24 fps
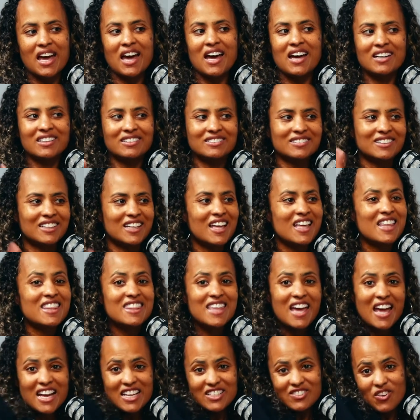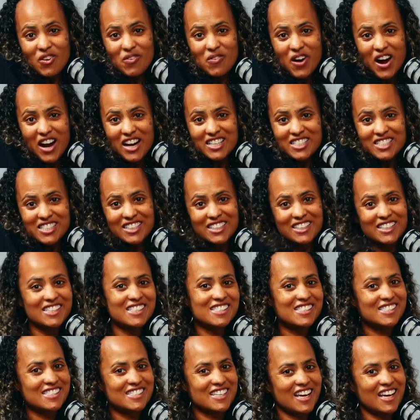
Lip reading: yeah, thanks for watching us.